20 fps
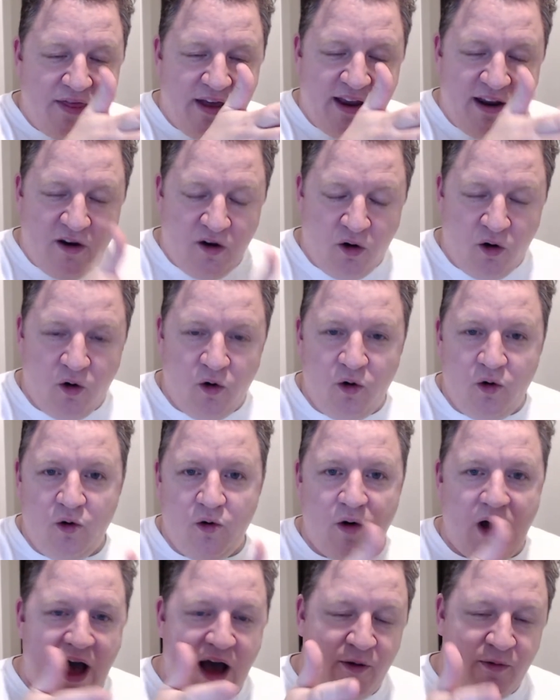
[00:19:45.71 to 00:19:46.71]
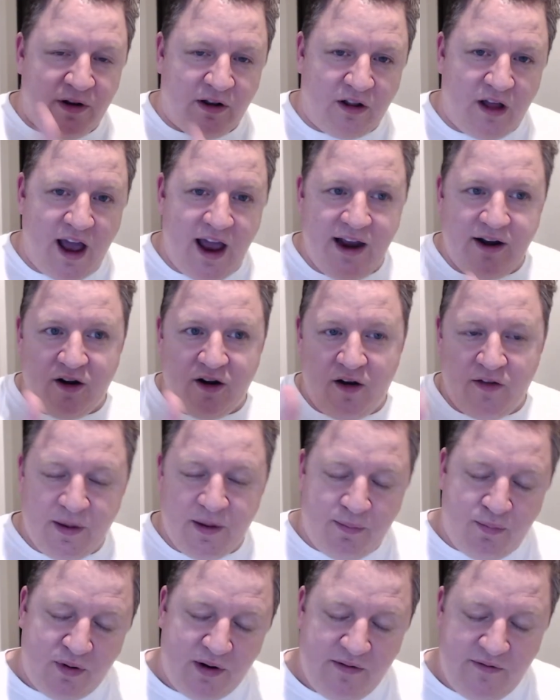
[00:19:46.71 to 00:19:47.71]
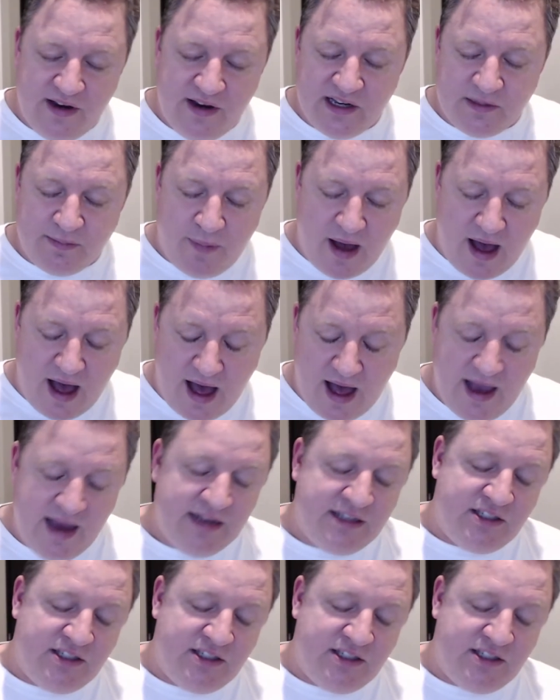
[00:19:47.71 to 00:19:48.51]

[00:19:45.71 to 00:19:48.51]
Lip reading: They all are reliant on the previous part.